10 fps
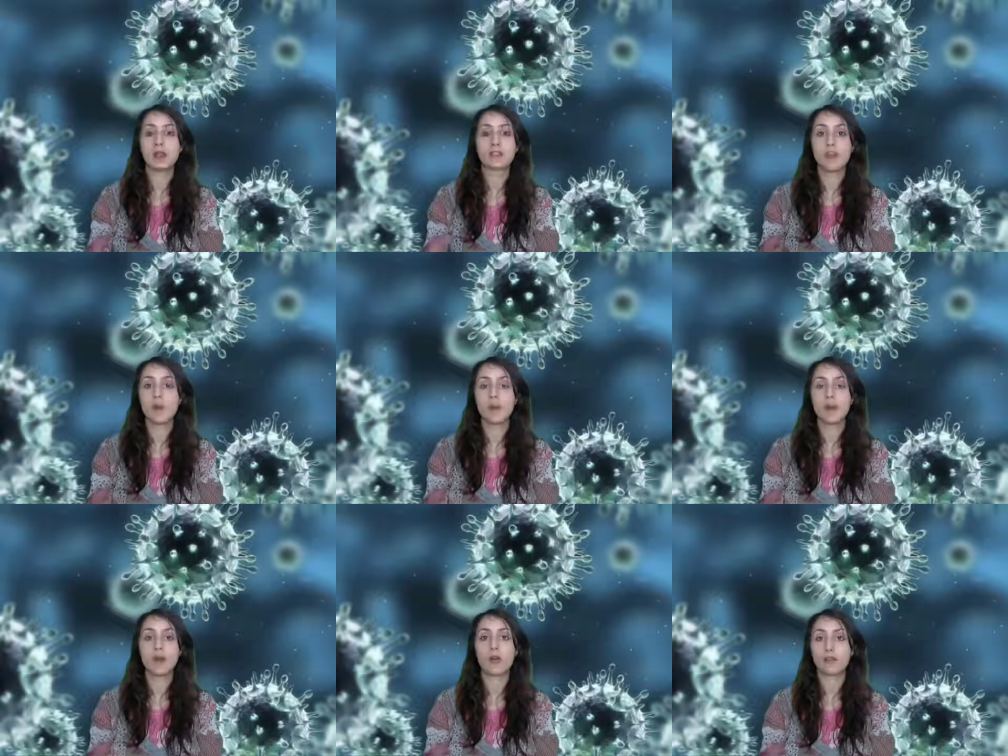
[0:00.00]

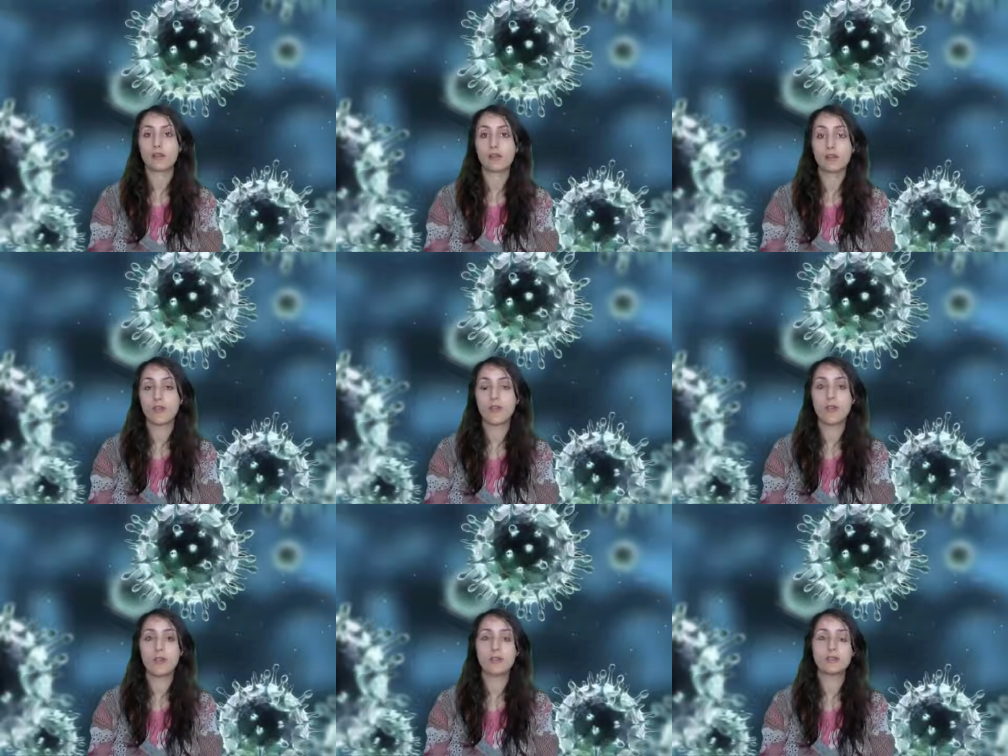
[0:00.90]
October or
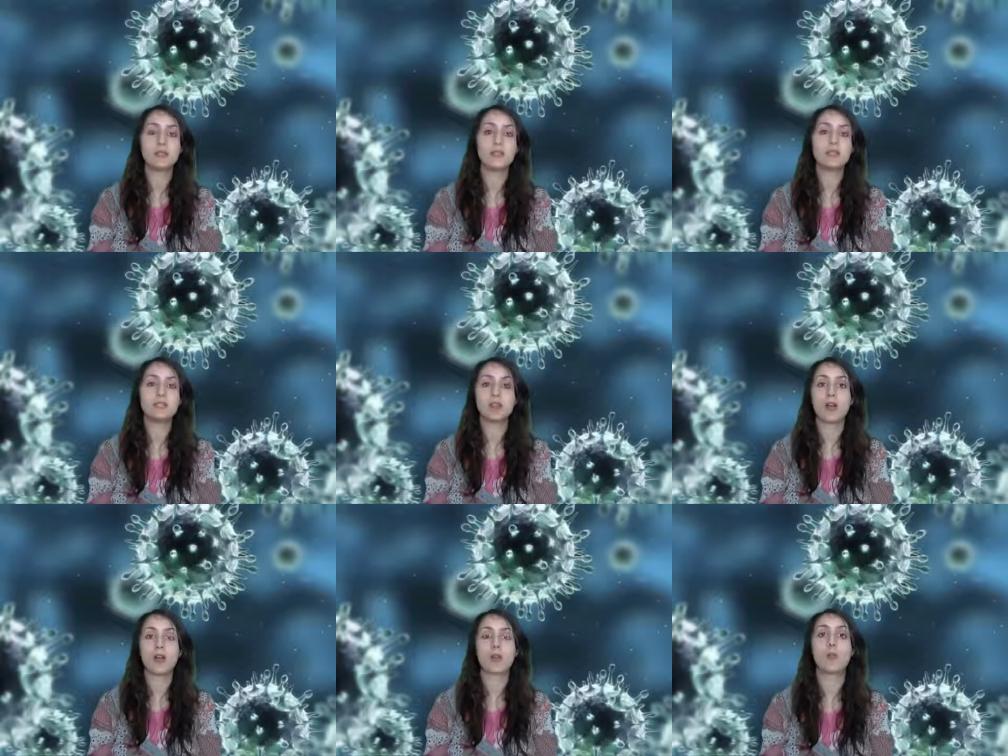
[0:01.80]
November, depending
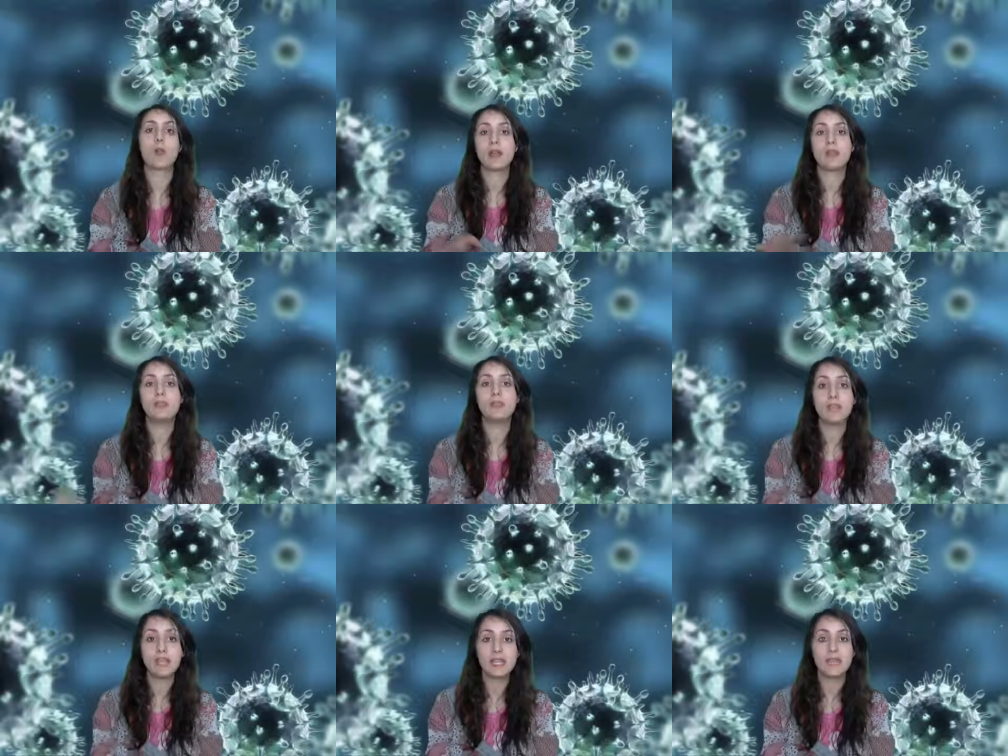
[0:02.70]
on where you
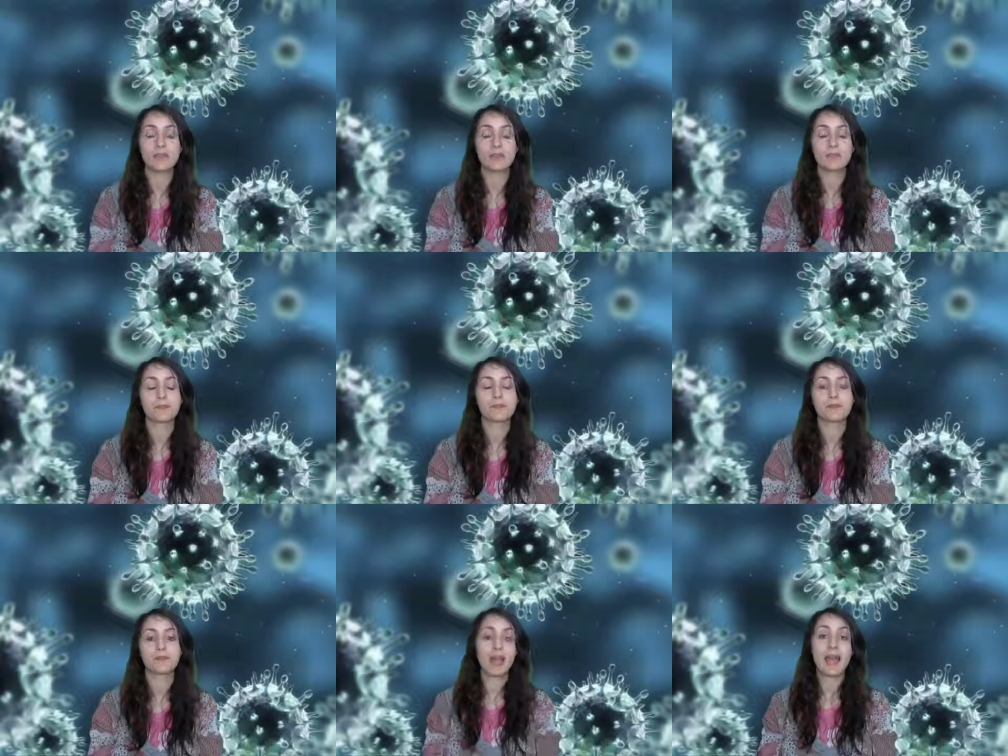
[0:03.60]
live.
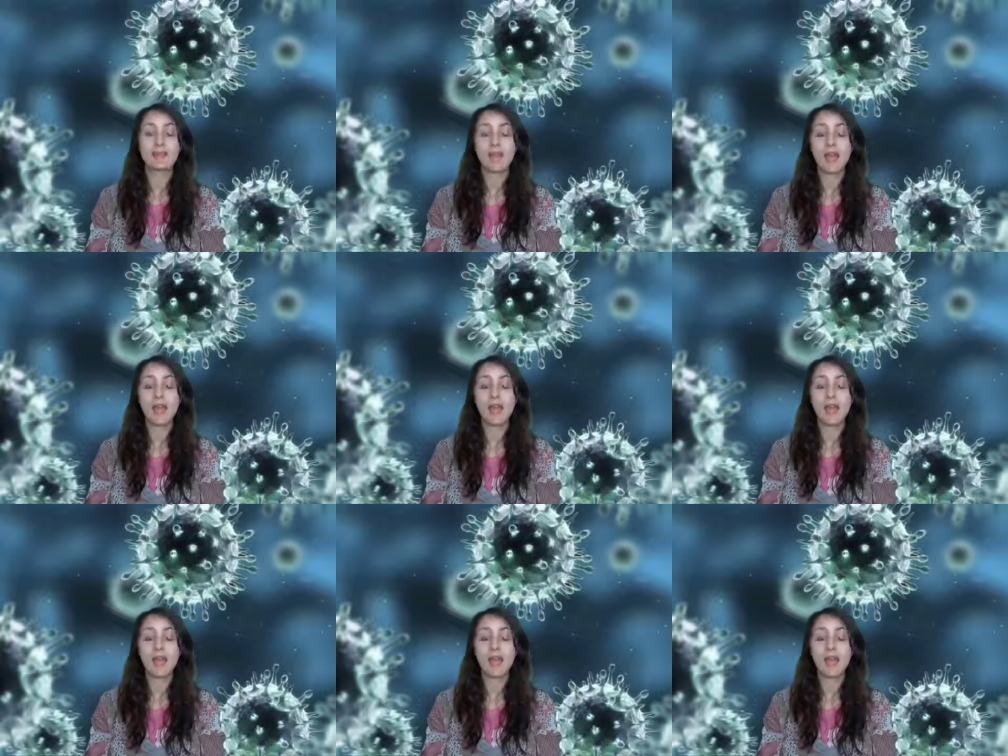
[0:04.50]
And